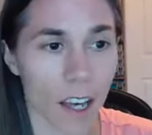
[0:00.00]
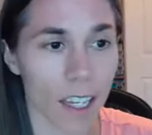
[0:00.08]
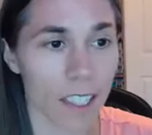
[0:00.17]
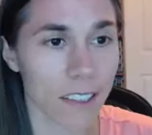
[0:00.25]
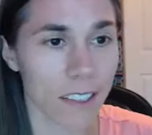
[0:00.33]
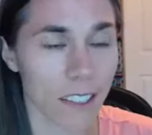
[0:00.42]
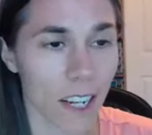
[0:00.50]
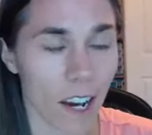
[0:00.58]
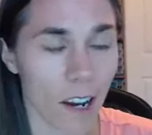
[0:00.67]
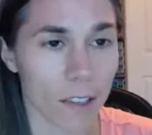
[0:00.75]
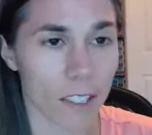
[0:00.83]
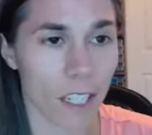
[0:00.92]
ins and
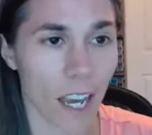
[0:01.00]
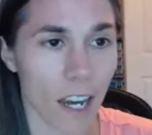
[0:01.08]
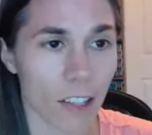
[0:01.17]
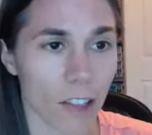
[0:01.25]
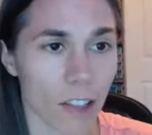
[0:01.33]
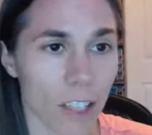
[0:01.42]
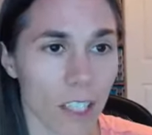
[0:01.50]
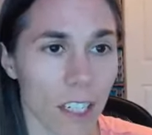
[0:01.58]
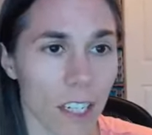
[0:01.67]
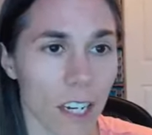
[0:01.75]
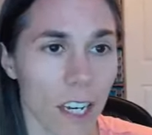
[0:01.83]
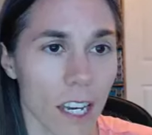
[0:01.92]
outs and
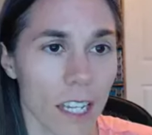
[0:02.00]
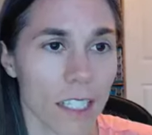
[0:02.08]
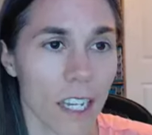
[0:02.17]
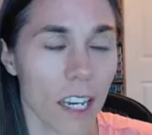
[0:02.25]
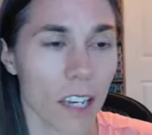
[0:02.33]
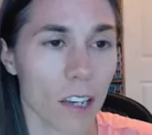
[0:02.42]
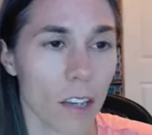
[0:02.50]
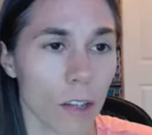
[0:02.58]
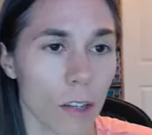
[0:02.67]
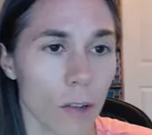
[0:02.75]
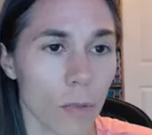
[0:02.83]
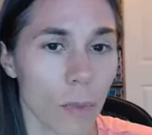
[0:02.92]
actually taking
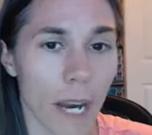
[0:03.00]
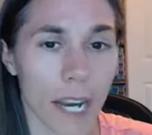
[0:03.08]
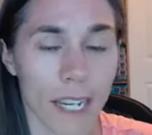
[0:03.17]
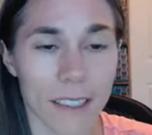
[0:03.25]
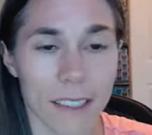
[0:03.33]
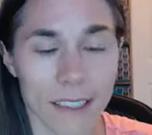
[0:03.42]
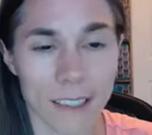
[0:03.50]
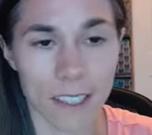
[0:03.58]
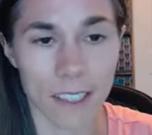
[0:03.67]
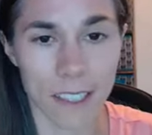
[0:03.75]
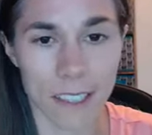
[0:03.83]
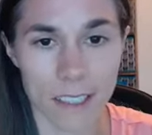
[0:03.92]
you behind the
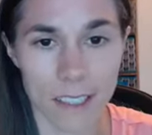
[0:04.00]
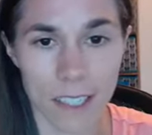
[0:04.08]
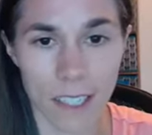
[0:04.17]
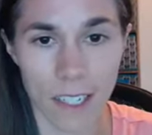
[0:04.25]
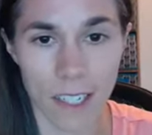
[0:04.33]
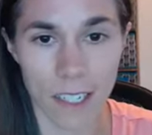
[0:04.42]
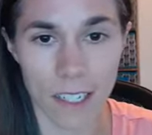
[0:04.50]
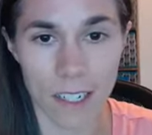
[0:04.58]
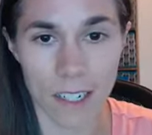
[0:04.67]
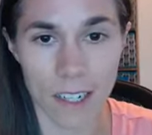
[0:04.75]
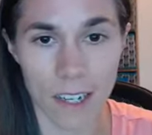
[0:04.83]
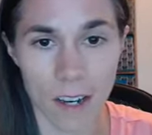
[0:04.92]
scenes
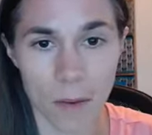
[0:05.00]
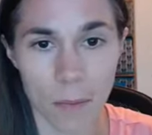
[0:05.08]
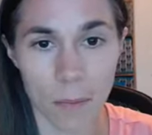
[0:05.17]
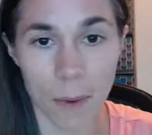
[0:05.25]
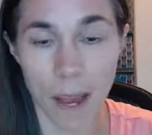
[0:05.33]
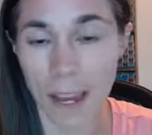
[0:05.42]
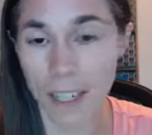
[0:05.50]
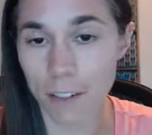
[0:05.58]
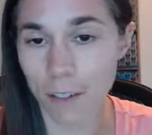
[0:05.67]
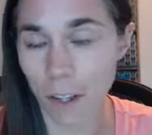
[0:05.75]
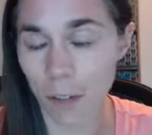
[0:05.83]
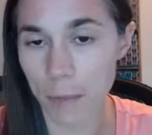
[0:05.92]
in my
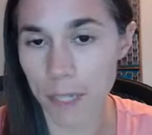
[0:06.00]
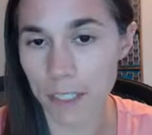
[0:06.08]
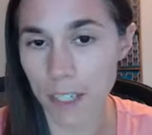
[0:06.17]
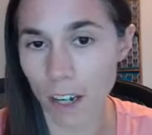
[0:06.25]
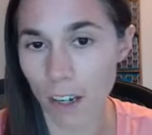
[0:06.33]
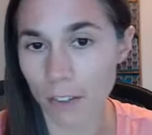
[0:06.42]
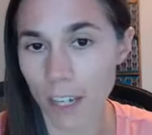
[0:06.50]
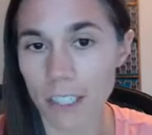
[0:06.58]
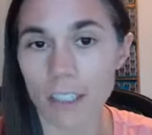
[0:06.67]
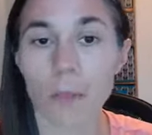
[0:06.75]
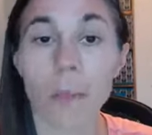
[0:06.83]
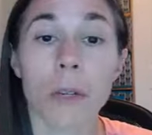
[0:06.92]
development of
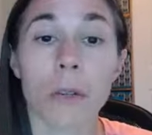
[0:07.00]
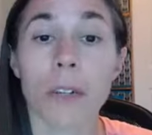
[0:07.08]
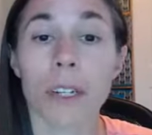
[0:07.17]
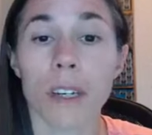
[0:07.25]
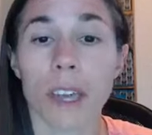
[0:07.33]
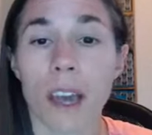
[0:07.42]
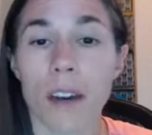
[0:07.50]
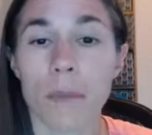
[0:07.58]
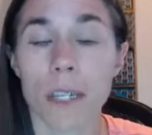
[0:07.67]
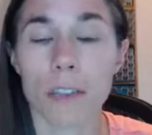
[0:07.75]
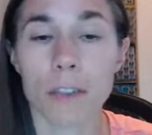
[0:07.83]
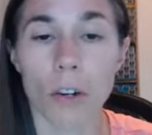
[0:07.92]
SLP Learning
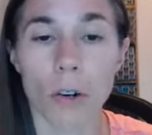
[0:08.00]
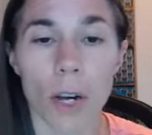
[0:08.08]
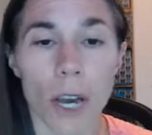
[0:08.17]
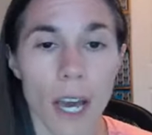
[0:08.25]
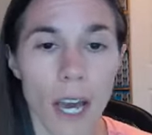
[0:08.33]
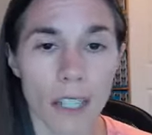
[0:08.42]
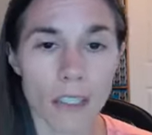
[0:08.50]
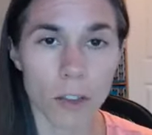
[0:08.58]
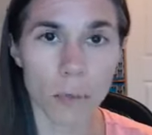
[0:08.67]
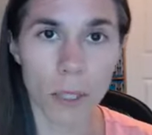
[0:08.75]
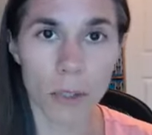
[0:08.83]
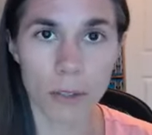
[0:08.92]
Academy. So,
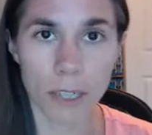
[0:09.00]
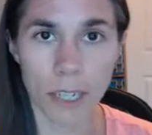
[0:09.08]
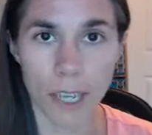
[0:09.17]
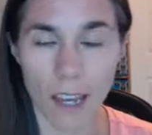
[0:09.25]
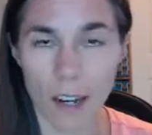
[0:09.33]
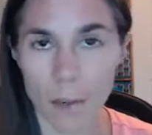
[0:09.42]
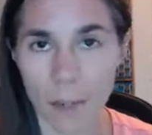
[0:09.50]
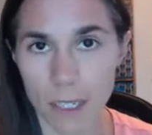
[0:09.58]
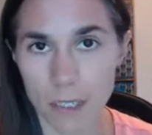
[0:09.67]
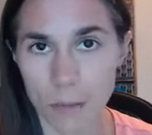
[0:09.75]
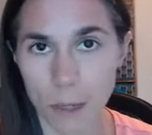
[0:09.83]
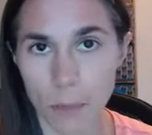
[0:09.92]
SLP Learning Academy
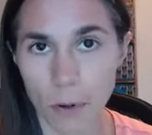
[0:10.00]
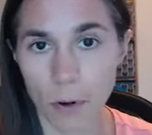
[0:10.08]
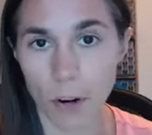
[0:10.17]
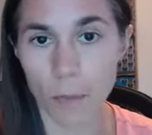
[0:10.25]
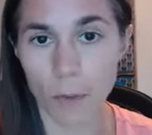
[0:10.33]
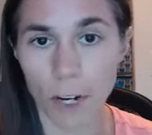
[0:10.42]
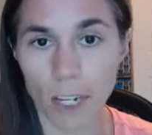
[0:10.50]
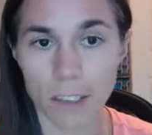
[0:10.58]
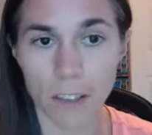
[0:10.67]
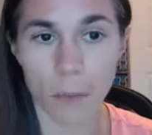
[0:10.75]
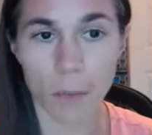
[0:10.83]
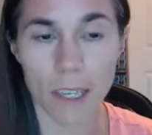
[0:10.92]
is my program for
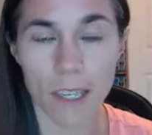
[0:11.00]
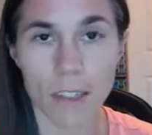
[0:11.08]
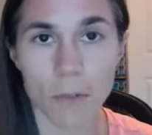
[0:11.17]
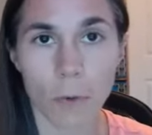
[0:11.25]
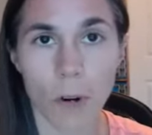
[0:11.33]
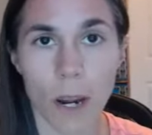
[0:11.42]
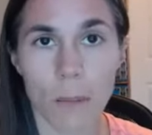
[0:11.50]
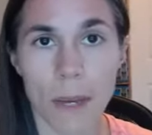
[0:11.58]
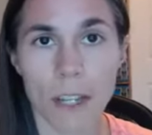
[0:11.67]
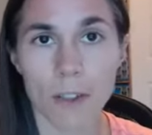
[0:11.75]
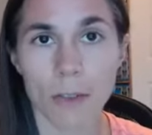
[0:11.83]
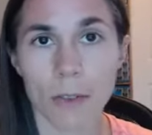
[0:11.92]
SLPs where I
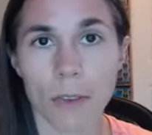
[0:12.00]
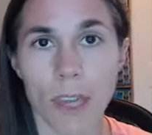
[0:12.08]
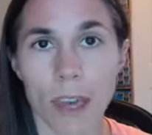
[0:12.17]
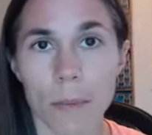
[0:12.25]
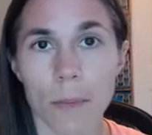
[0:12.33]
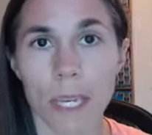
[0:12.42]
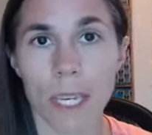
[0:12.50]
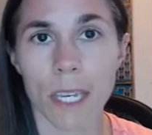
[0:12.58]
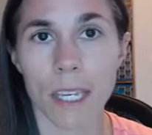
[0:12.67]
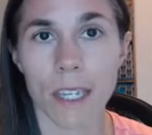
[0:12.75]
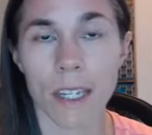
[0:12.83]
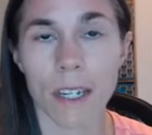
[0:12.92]
mentor them
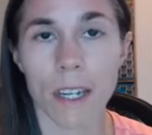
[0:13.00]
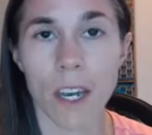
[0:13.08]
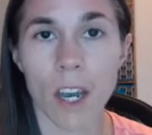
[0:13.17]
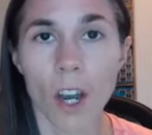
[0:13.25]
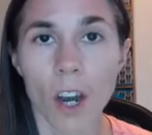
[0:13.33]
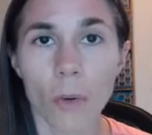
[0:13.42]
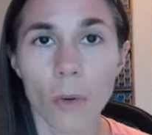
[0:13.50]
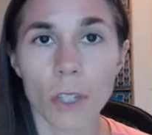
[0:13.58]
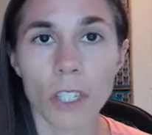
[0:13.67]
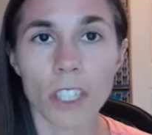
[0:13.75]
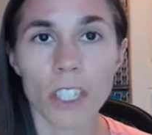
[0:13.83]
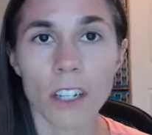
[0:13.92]
in
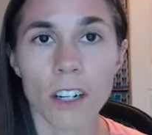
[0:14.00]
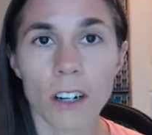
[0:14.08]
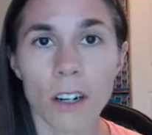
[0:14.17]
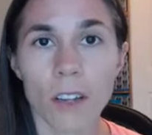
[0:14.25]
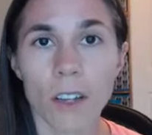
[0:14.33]
really